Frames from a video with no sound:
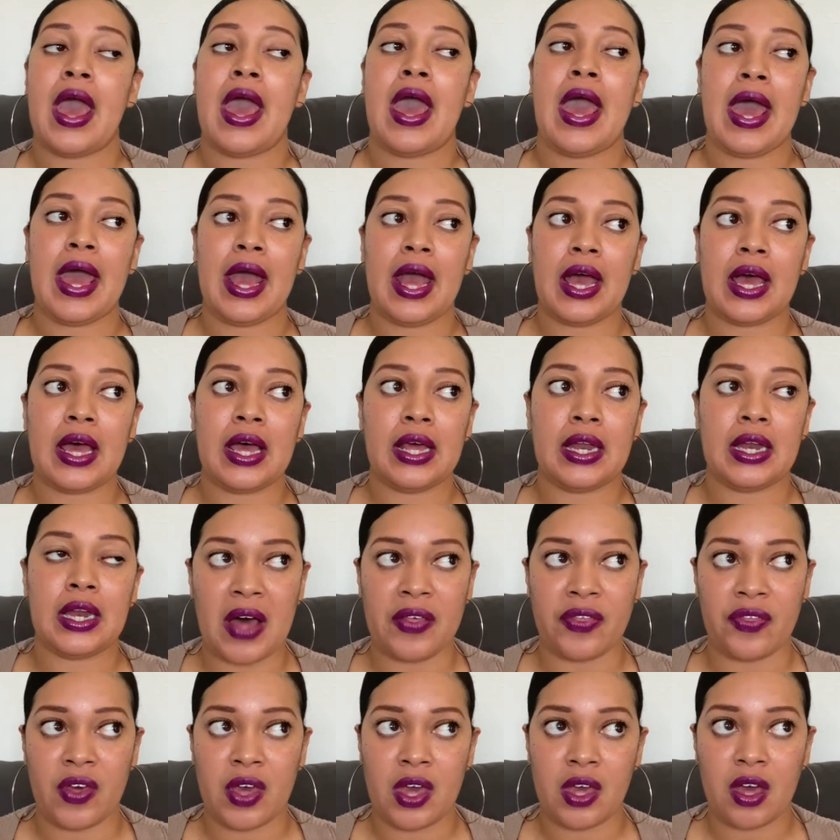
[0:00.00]
And I
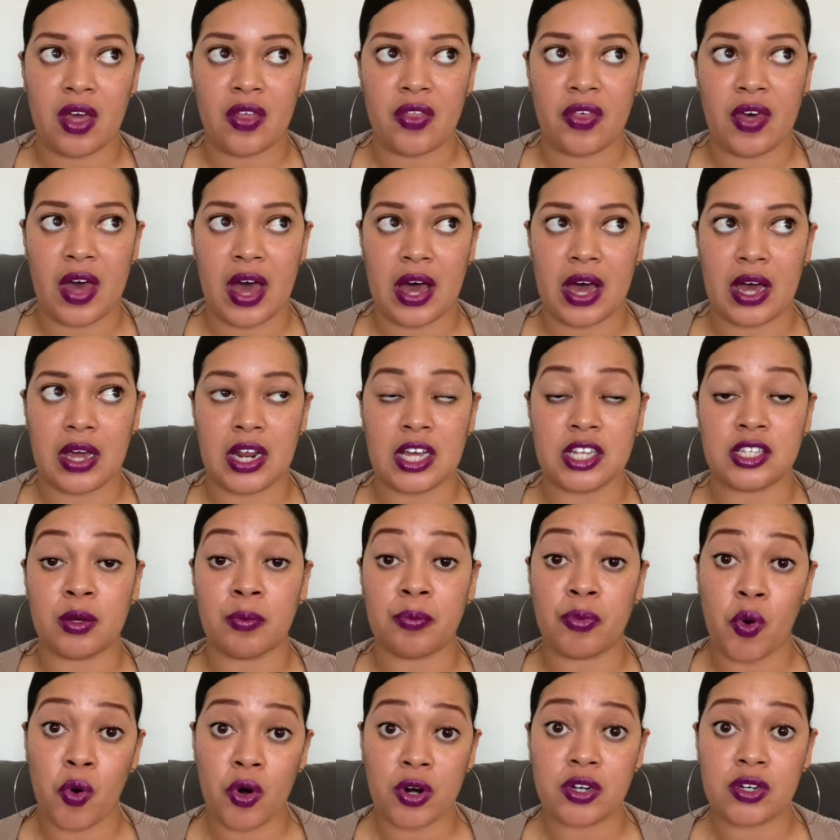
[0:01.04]
think that it's
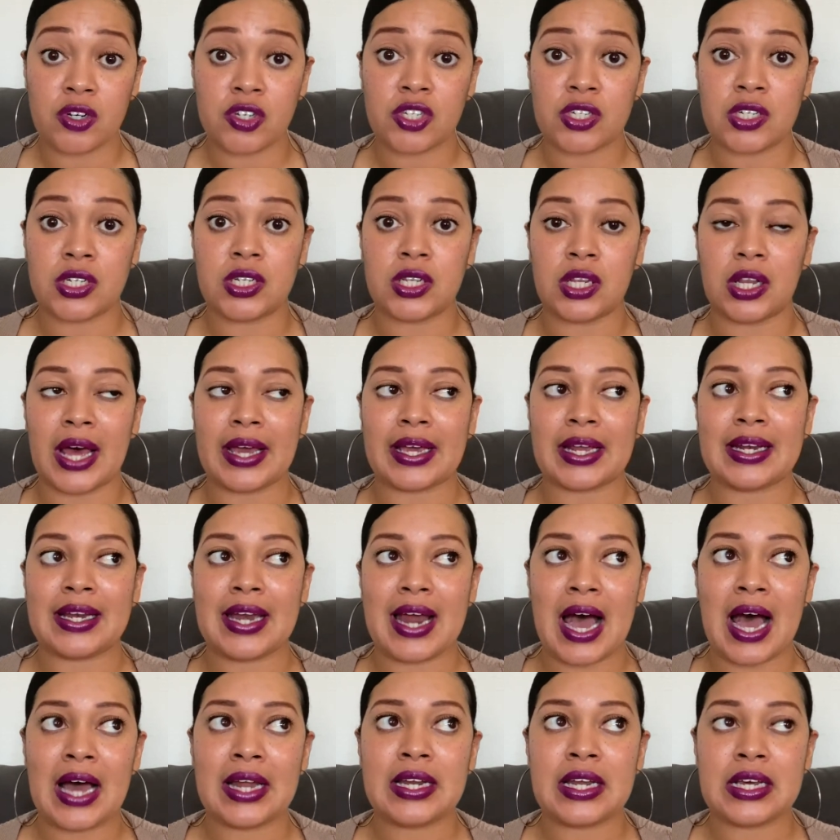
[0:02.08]
important to like
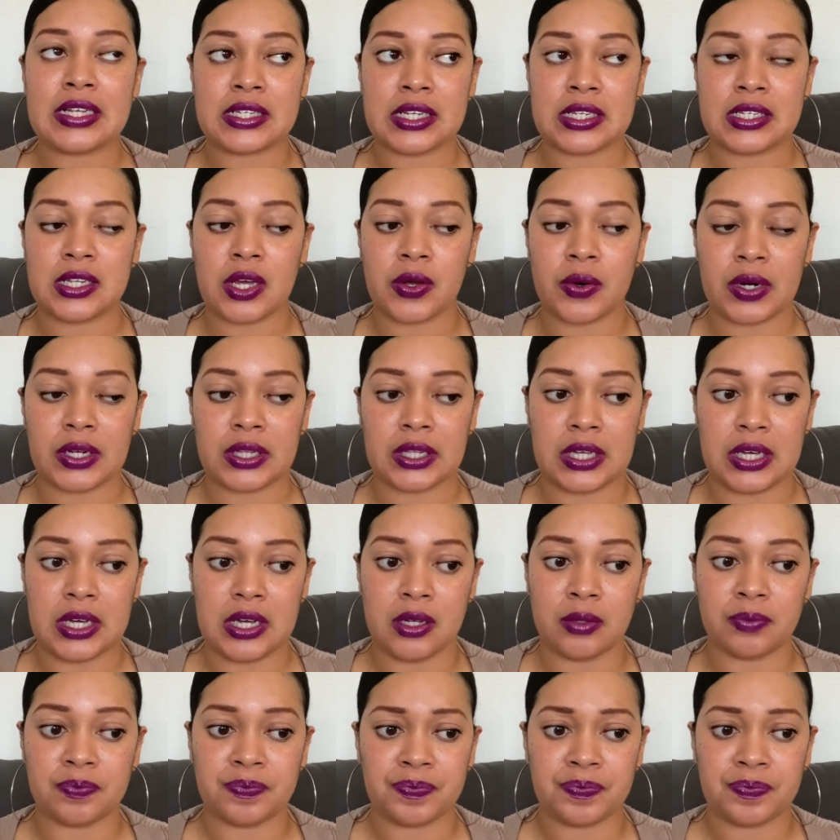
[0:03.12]
not necessarily